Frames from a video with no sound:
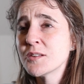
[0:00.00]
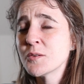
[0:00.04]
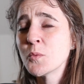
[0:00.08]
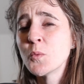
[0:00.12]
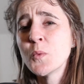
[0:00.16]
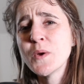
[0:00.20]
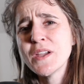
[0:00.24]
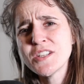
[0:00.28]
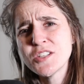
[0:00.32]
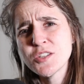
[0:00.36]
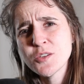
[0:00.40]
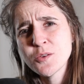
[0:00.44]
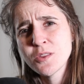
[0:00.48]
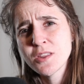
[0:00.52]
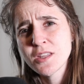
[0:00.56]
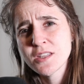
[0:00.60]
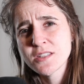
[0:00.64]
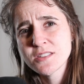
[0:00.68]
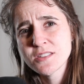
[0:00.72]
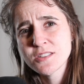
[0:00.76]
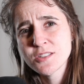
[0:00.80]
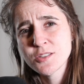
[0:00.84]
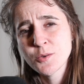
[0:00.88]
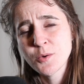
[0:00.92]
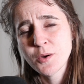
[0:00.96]
we do
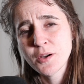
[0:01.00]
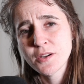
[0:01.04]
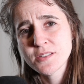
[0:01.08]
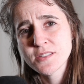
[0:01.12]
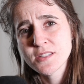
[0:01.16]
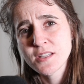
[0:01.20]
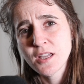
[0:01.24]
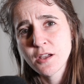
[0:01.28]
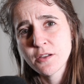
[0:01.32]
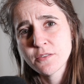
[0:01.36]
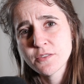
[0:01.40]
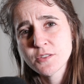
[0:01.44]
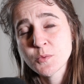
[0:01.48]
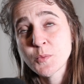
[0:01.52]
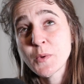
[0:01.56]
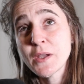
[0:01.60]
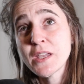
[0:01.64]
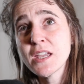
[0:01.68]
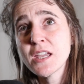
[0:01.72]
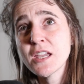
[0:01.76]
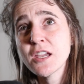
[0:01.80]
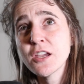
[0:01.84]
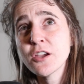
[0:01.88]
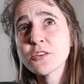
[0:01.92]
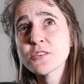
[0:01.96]
this to ourselves. We
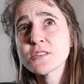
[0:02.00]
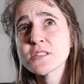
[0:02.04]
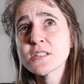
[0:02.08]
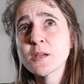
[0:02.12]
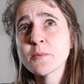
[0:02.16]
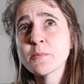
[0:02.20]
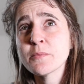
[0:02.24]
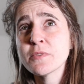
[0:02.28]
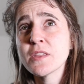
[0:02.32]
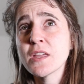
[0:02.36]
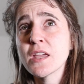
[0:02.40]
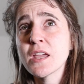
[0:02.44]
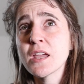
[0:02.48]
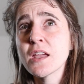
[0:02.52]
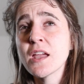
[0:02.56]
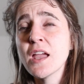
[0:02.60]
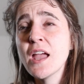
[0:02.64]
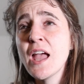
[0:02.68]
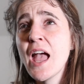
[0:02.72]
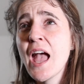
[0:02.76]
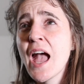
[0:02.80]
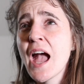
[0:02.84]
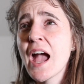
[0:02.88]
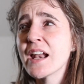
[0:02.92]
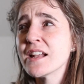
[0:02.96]
hear something,
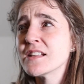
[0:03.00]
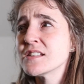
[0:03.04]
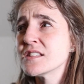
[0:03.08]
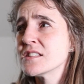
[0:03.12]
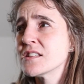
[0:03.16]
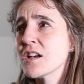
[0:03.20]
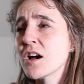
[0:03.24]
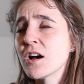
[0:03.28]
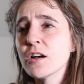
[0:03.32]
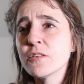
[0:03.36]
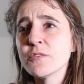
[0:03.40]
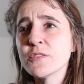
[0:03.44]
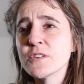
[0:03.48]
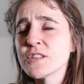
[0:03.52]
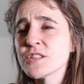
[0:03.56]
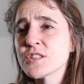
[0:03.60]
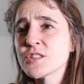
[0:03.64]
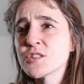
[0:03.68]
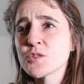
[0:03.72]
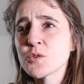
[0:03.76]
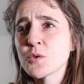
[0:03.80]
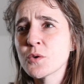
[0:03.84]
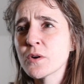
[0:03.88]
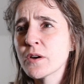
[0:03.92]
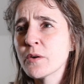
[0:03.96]
and it's often a
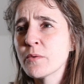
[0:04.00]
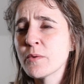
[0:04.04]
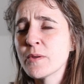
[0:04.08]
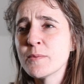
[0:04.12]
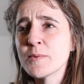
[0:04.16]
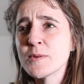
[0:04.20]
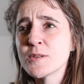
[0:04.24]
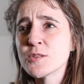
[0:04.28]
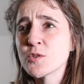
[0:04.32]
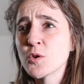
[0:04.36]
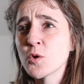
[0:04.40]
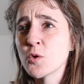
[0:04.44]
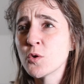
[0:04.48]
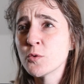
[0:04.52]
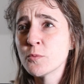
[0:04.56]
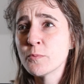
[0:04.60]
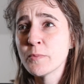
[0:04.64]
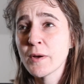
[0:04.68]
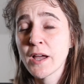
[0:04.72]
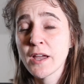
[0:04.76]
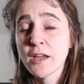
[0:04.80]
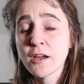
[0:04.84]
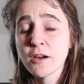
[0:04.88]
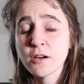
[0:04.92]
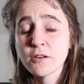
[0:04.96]
story we've been told
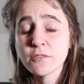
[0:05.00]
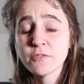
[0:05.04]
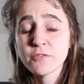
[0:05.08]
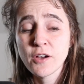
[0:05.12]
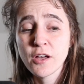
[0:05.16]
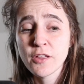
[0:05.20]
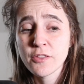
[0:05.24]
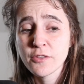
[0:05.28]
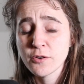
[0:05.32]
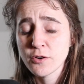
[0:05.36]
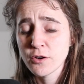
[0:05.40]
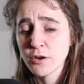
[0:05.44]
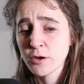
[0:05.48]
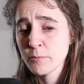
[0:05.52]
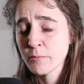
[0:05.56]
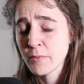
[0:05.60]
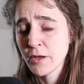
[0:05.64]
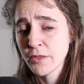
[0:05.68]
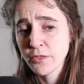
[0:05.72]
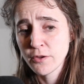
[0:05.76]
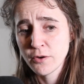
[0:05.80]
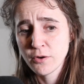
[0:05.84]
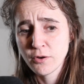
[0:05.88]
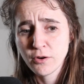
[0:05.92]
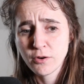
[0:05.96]
by our father, our
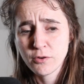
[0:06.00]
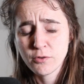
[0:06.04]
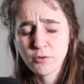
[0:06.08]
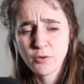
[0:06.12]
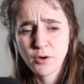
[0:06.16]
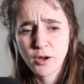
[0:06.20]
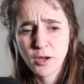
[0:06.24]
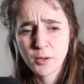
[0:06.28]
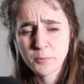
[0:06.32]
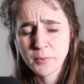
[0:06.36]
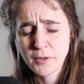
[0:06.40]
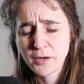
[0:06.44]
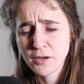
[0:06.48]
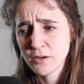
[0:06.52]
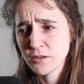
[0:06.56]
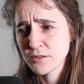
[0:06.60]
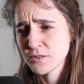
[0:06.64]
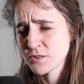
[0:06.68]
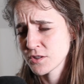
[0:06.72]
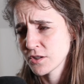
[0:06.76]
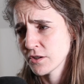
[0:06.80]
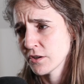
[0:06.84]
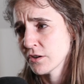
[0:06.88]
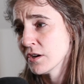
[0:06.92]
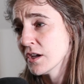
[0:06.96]
mother, our
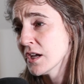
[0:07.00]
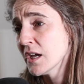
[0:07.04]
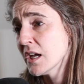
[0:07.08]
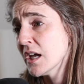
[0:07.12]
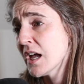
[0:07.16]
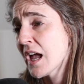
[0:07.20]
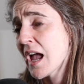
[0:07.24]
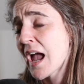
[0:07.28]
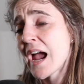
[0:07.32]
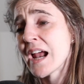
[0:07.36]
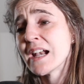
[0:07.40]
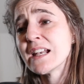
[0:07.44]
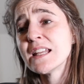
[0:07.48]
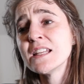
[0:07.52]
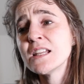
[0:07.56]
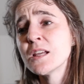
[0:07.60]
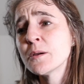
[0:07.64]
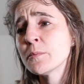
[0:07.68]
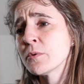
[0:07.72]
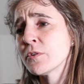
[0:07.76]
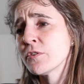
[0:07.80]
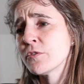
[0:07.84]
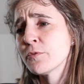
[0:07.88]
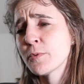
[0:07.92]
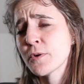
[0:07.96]
grandparent, or any
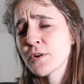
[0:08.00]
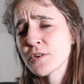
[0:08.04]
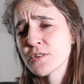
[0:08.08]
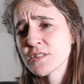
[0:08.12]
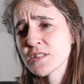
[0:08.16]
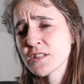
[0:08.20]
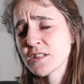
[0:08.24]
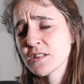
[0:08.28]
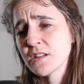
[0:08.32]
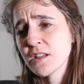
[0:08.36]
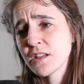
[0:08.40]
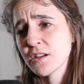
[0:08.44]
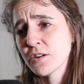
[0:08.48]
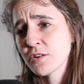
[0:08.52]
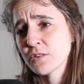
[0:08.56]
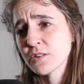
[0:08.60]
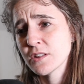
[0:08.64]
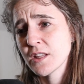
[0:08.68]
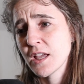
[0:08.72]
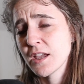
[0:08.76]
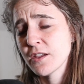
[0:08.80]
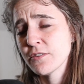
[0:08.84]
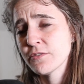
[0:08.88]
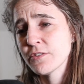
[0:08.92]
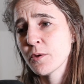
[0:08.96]
number of person in our
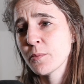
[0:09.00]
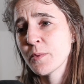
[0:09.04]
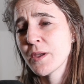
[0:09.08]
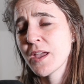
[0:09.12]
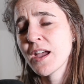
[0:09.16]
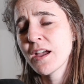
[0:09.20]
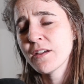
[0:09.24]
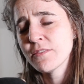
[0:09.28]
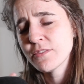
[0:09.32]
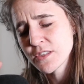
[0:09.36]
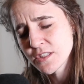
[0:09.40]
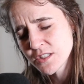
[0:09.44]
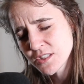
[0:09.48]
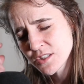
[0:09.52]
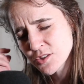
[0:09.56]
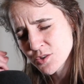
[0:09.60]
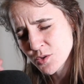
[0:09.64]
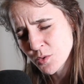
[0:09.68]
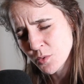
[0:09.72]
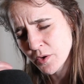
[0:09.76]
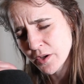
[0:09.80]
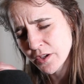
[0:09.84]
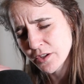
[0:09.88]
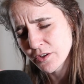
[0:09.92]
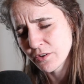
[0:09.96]
life, that we have this
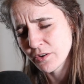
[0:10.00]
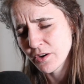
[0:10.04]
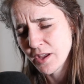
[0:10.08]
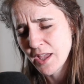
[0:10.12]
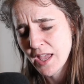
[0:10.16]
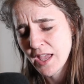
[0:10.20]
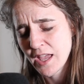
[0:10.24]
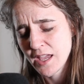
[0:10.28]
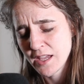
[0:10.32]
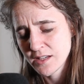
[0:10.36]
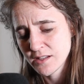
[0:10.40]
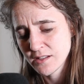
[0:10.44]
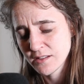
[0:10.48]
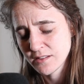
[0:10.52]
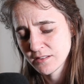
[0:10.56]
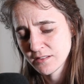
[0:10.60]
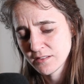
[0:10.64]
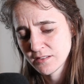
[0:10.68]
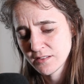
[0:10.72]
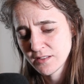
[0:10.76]
story in our head